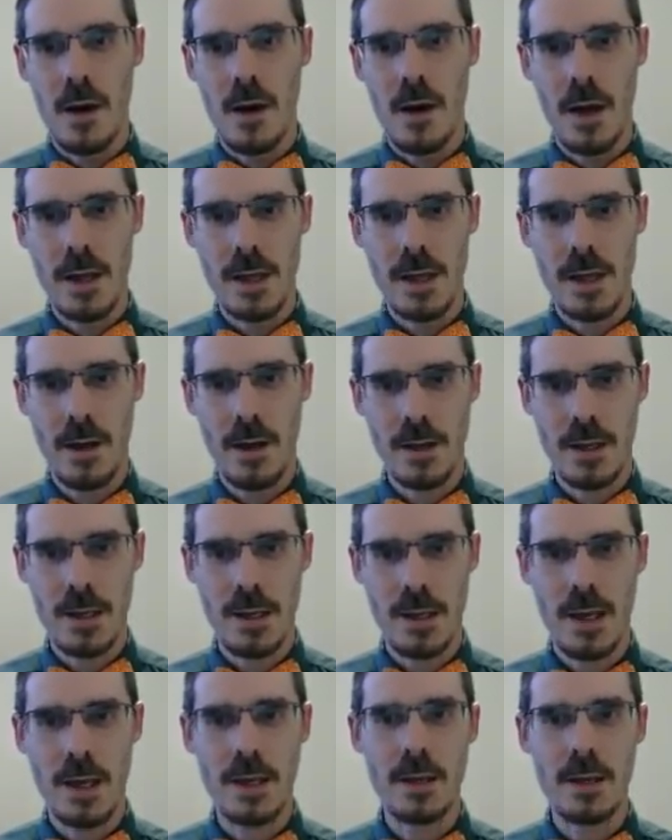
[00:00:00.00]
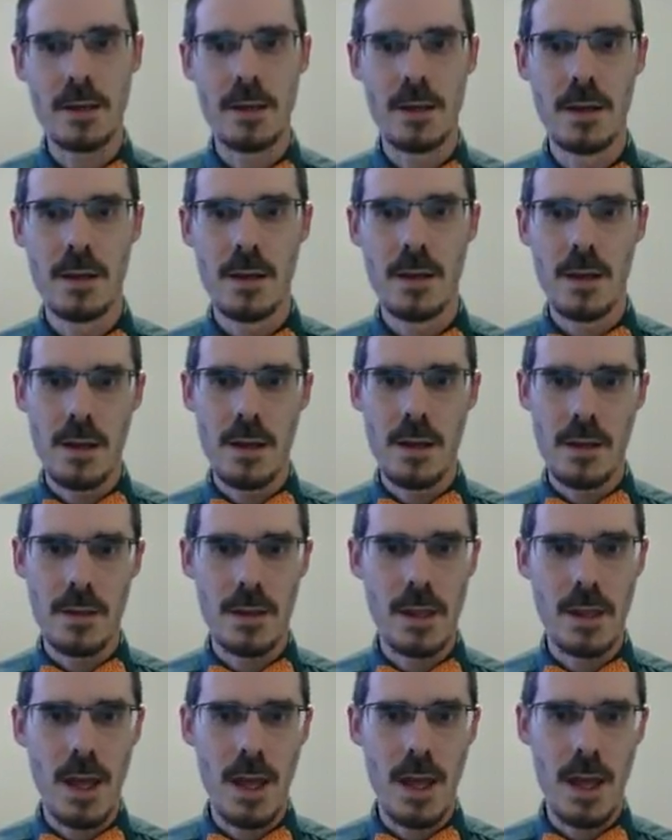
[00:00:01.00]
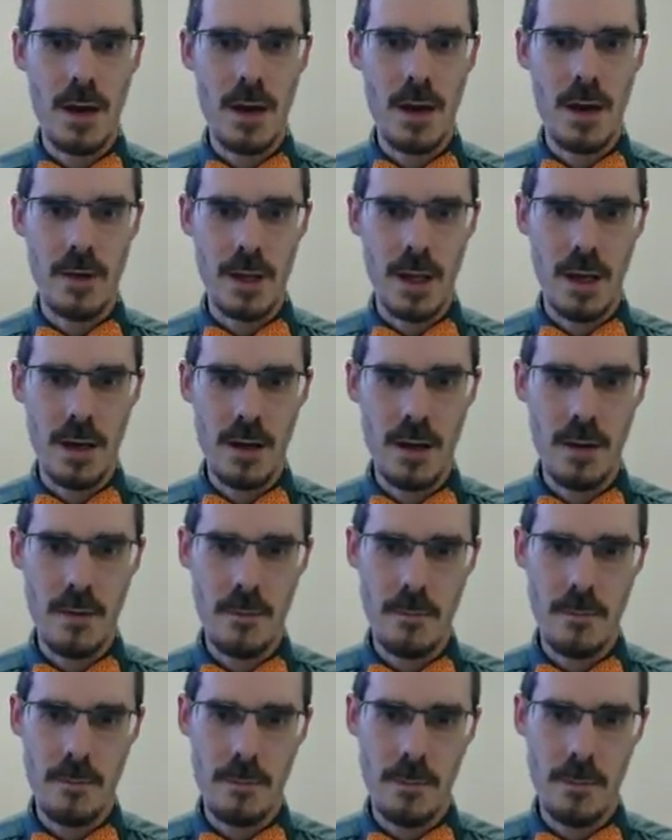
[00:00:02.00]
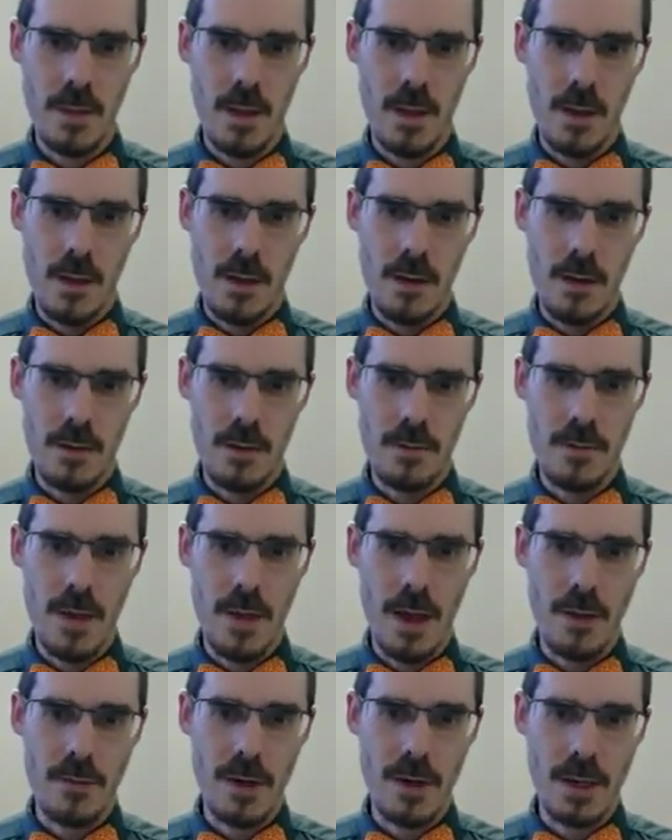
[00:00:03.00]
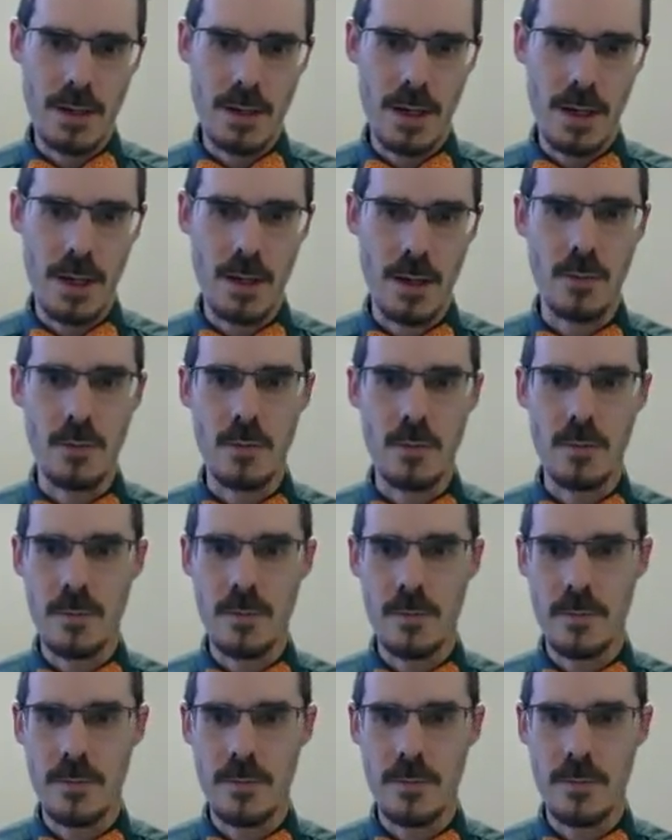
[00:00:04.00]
I calculated the area of that rectangle.